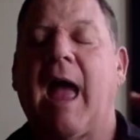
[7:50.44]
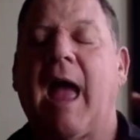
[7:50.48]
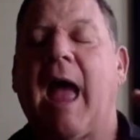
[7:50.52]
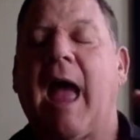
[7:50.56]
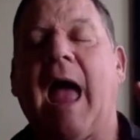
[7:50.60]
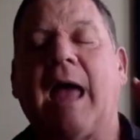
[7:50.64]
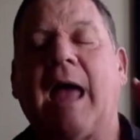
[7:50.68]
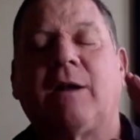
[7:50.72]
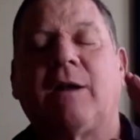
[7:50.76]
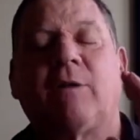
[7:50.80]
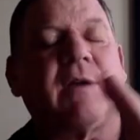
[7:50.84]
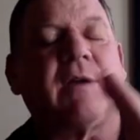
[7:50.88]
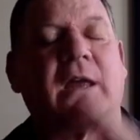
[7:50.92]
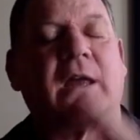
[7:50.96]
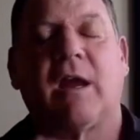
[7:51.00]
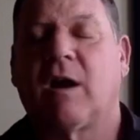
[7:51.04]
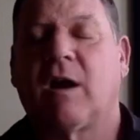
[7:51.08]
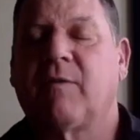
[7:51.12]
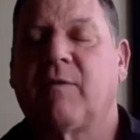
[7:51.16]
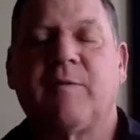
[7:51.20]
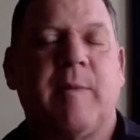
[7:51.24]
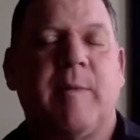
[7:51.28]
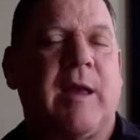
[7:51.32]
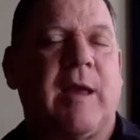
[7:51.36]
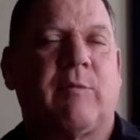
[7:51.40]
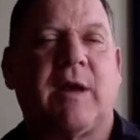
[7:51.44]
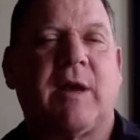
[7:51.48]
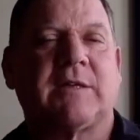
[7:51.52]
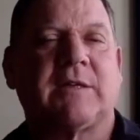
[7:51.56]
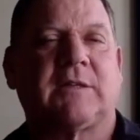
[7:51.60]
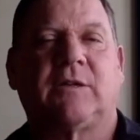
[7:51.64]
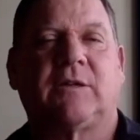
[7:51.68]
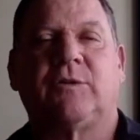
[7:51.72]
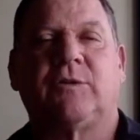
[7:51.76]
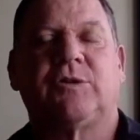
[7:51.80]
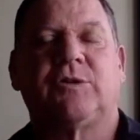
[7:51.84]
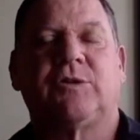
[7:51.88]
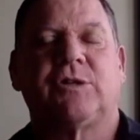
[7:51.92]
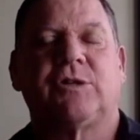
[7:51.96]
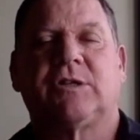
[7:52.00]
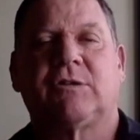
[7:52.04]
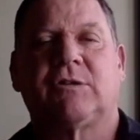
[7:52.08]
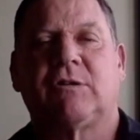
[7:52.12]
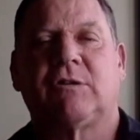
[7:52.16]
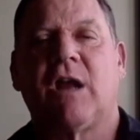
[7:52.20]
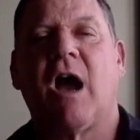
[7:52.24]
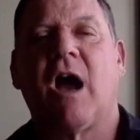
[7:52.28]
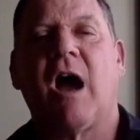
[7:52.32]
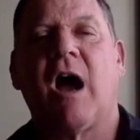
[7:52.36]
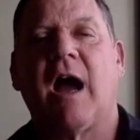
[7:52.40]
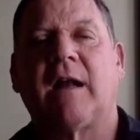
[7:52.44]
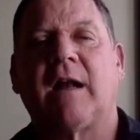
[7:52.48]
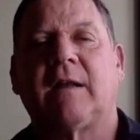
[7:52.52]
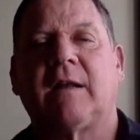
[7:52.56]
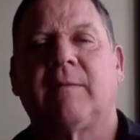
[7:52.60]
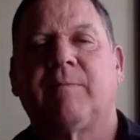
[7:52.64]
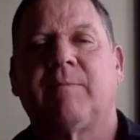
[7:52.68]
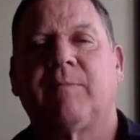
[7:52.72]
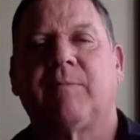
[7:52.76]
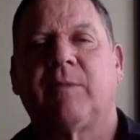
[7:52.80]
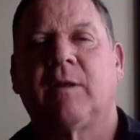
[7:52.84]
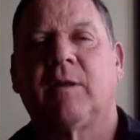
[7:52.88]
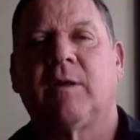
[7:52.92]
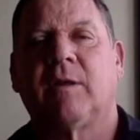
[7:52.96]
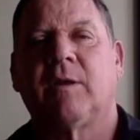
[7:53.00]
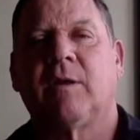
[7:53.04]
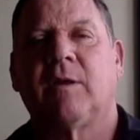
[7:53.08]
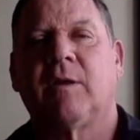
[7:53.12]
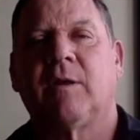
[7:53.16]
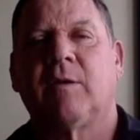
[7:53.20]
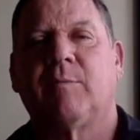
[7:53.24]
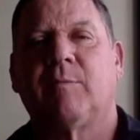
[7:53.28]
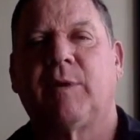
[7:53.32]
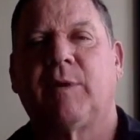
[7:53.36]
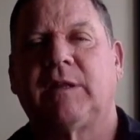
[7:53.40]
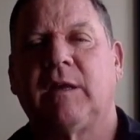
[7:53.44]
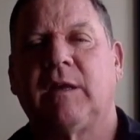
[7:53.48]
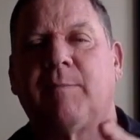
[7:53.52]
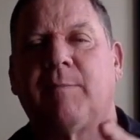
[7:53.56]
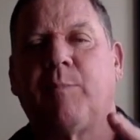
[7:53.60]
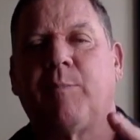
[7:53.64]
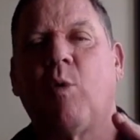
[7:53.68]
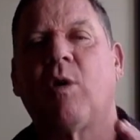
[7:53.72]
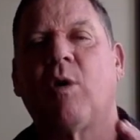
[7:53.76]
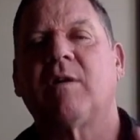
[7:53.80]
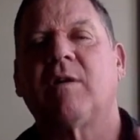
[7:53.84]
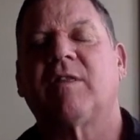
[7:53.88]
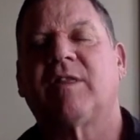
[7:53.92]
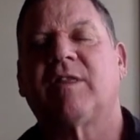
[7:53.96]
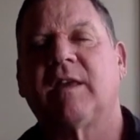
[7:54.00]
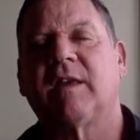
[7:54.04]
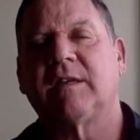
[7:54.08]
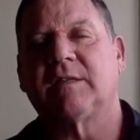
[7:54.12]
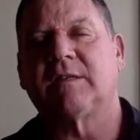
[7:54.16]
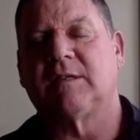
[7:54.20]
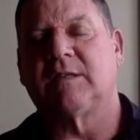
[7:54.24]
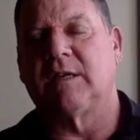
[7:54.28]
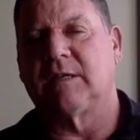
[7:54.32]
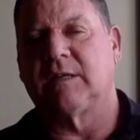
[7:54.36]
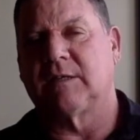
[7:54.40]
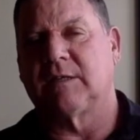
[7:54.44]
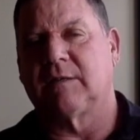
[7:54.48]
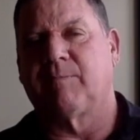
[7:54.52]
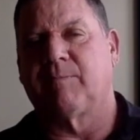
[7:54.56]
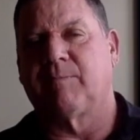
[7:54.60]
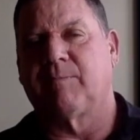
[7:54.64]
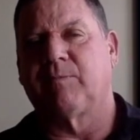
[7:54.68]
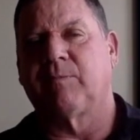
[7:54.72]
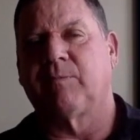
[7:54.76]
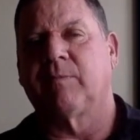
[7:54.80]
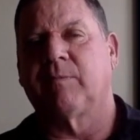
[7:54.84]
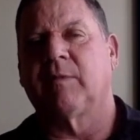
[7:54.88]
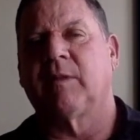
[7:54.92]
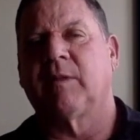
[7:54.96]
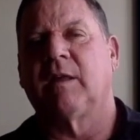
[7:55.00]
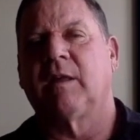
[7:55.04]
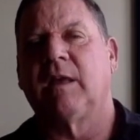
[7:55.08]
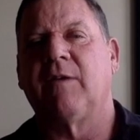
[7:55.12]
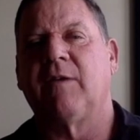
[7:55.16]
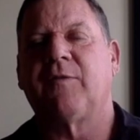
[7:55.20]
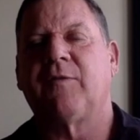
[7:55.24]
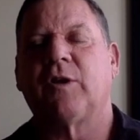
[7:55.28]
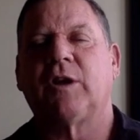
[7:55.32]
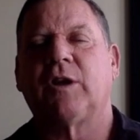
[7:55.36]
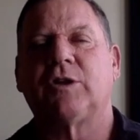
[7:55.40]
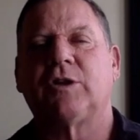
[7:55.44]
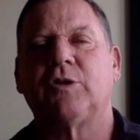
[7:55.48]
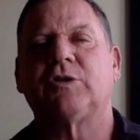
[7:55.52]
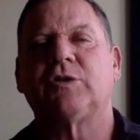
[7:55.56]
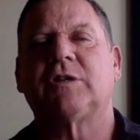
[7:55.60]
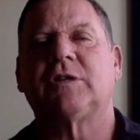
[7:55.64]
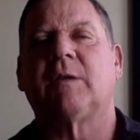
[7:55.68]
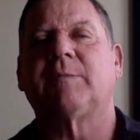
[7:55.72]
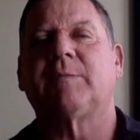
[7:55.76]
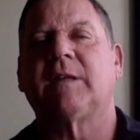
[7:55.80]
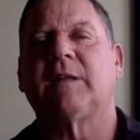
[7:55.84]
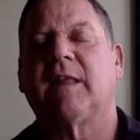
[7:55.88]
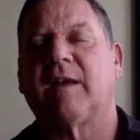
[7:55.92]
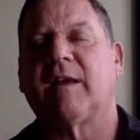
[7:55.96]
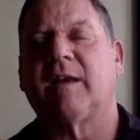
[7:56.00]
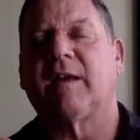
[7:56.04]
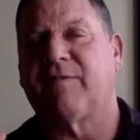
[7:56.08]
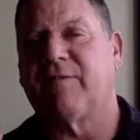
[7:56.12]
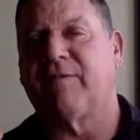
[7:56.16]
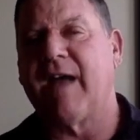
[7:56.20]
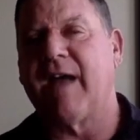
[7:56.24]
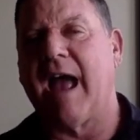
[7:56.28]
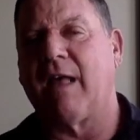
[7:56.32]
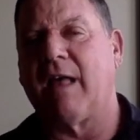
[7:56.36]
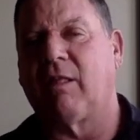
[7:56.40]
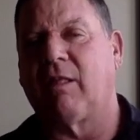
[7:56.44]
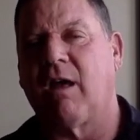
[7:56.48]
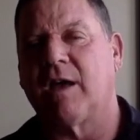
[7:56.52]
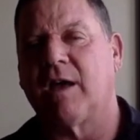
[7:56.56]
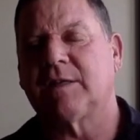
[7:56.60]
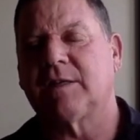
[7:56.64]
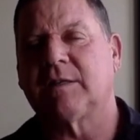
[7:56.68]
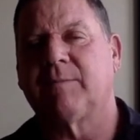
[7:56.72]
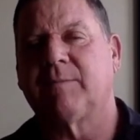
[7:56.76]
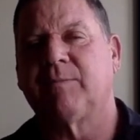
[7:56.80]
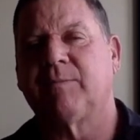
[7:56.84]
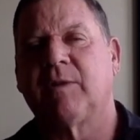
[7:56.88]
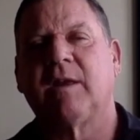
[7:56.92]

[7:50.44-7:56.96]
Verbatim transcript: I don't care if you make resolutions or not, but the important thing is this if you're going to do something like fat loss,